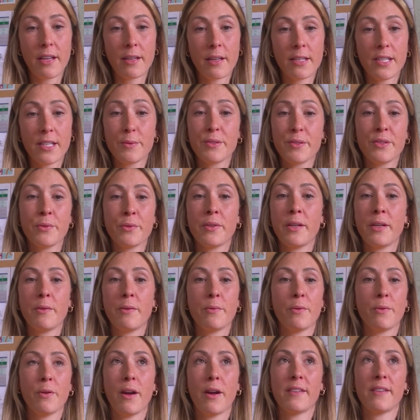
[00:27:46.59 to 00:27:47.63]
And this was
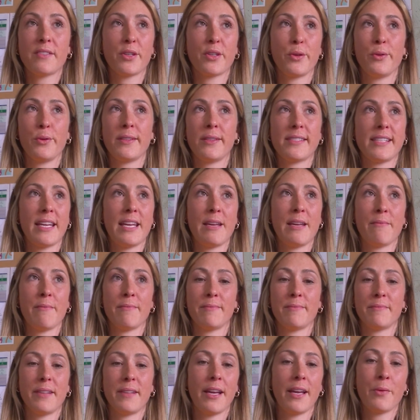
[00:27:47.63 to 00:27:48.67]
only a schools
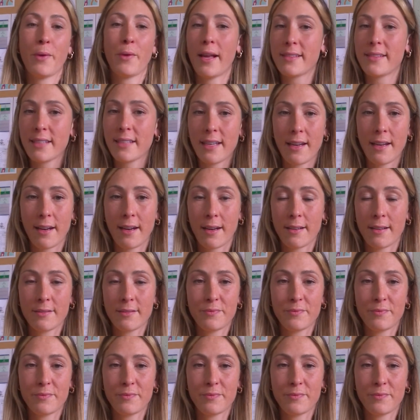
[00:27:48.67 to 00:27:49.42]
team in West Clare,